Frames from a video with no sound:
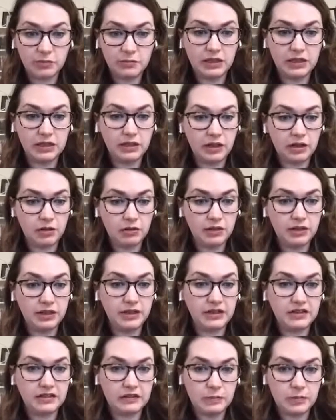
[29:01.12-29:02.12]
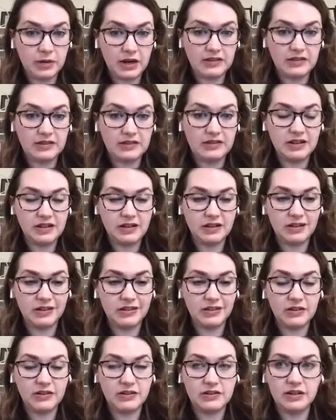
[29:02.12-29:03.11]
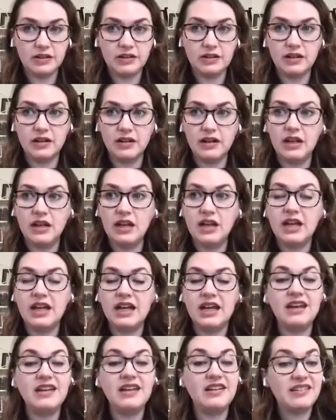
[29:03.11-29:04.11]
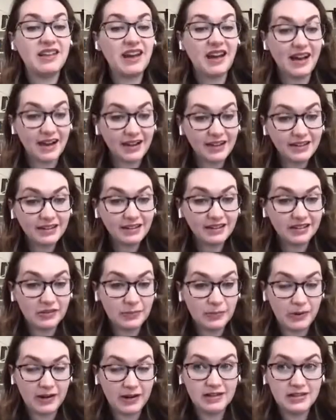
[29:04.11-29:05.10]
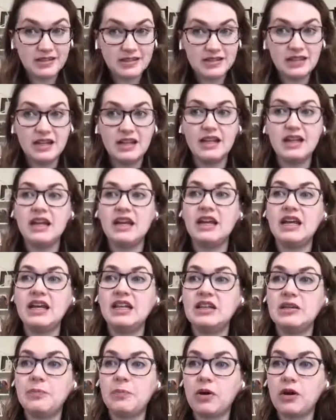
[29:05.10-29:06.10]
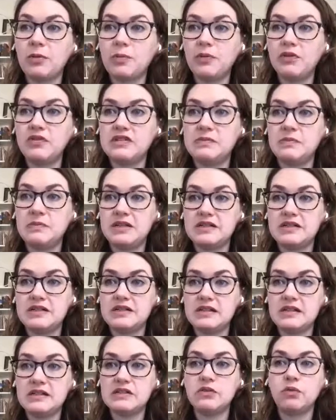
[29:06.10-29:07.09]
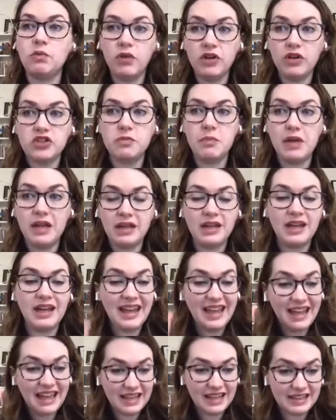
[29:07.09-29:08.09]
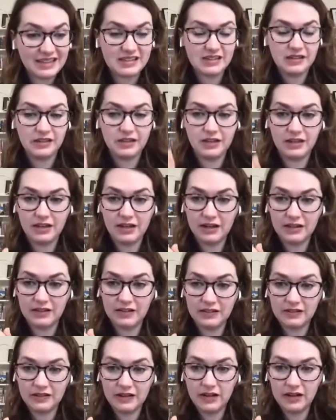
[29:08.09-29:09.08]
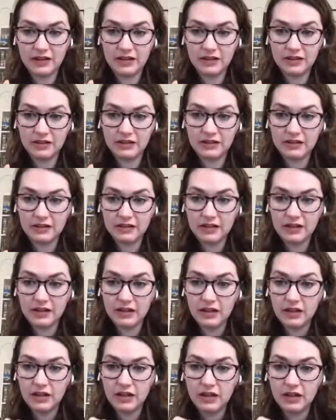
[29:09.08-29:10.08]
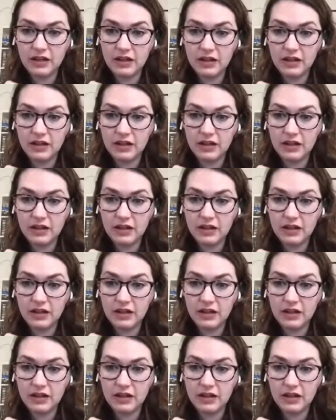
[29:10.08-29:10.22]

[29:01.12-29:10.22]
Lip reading: extremely lowly expressed in exserta. It is highly expressed in the purple species, which make acylated anthocyanins.